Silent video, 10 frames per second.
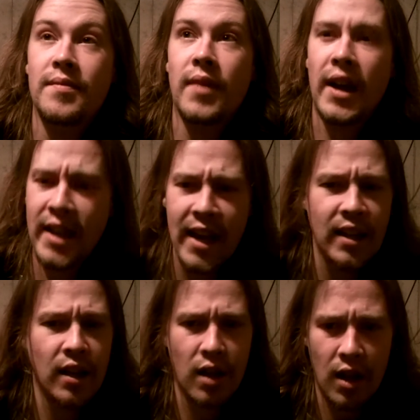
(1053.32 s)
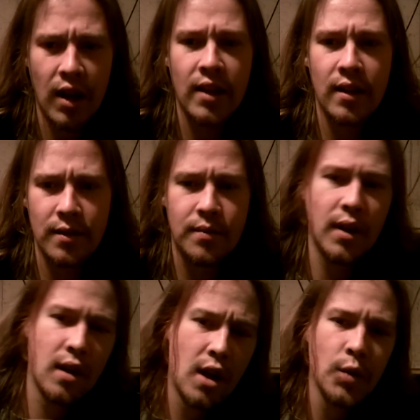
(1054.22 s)
again,
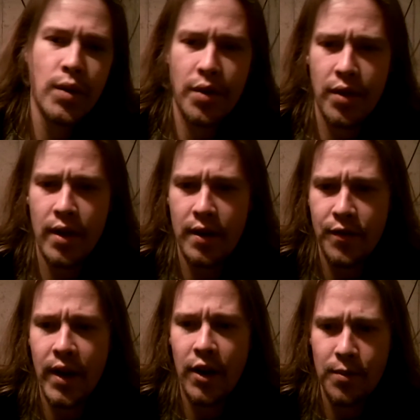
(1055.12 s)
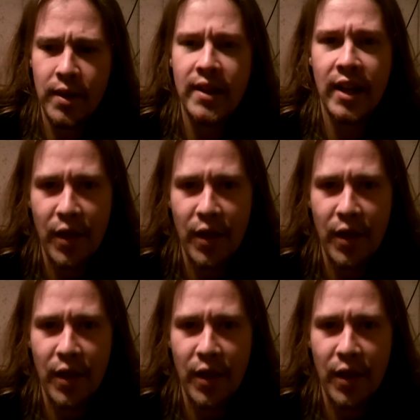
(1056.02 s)
along with Fire at Midnight,